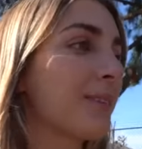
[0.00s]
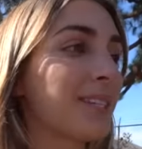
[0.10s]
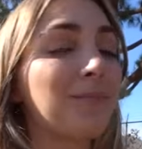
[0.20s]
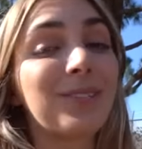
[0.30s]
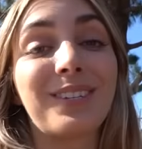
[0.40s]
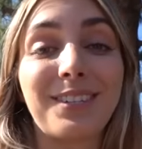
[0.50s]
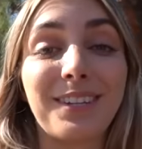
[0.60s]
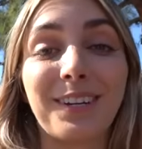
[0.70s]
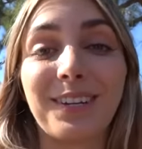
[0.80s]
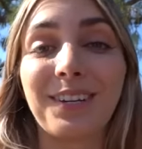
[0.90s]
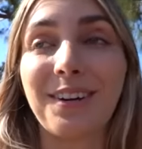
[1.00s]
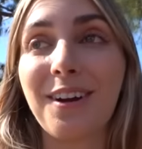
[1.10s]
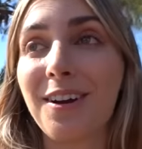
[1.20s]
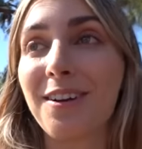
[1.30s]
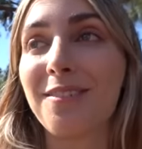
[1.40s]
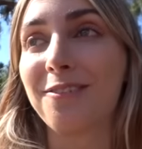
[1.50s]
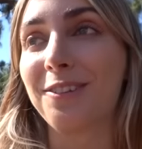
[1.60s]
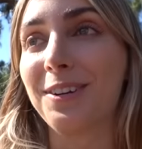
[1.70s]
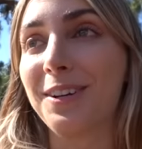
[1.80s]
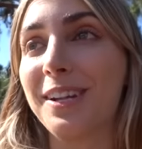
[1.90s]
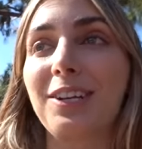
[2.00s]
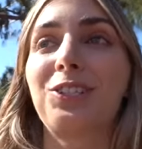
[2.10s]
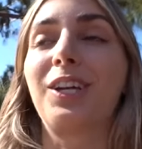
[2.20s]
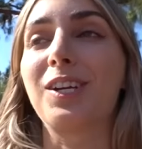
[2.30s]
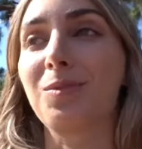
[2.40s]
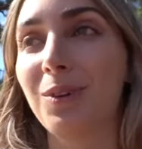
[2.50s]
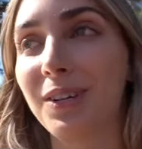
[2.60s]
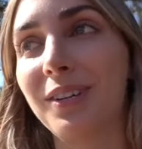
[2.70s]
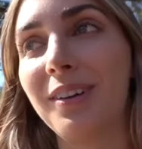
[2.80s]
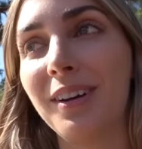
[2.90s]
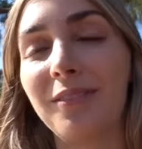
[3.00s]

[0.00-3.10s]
because I'm just a sucker for naturally aspirated